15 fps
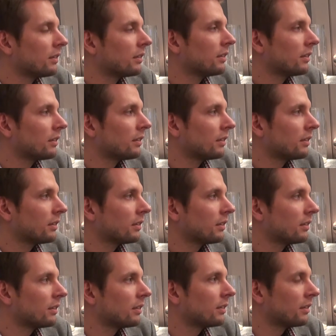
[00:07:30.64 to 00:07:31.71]

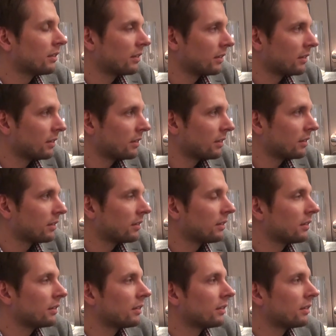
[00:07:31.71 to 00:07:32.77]

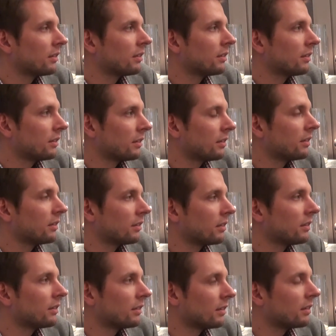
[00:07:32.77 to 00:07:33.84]

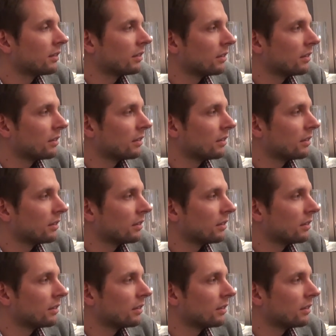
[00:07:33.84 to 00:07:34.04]
The person shown says nothing.